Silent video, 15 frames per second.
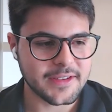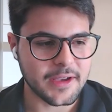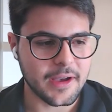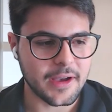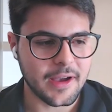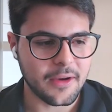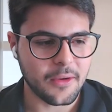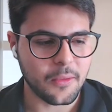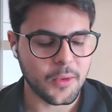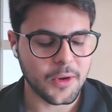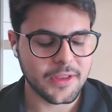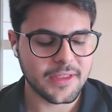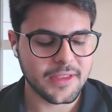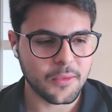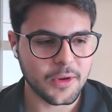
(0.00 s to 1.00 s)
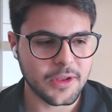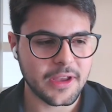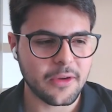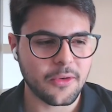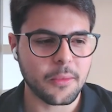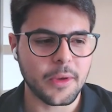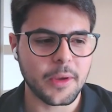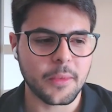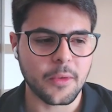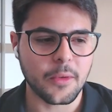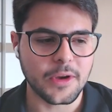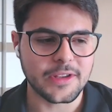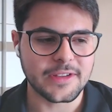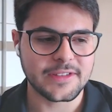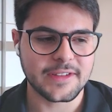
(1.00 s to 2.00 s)
Uh, uh, one one I remember
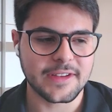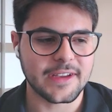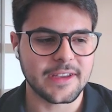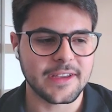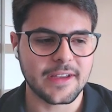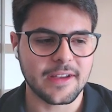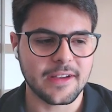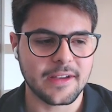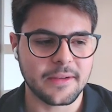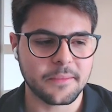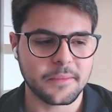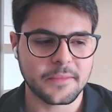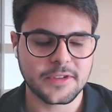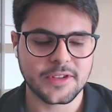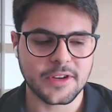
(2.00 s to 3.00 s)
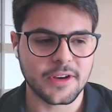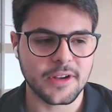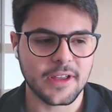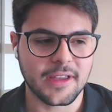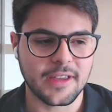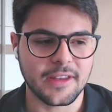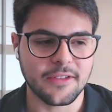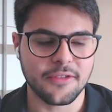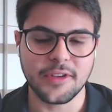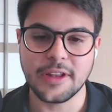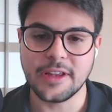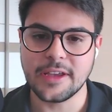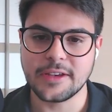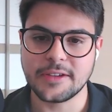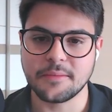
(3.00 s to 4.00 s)
was I uh, started like an
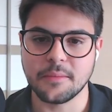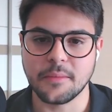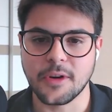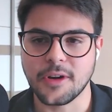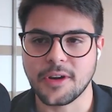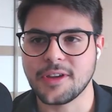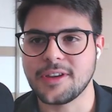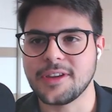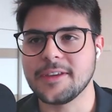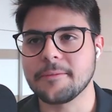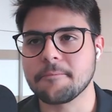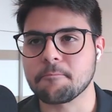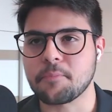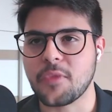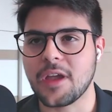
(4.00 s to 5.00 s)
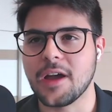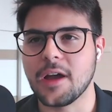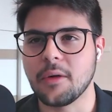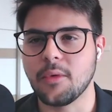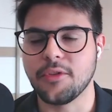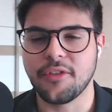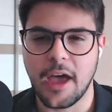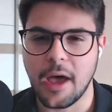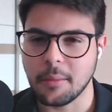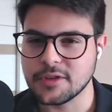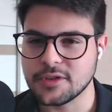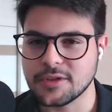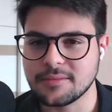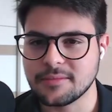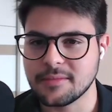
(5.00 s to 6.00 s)
affiliate marketing uh, with
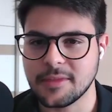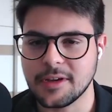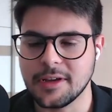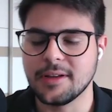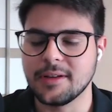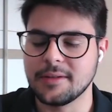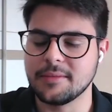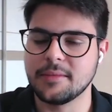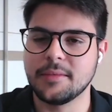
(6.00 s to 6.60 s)
Amazon, uh,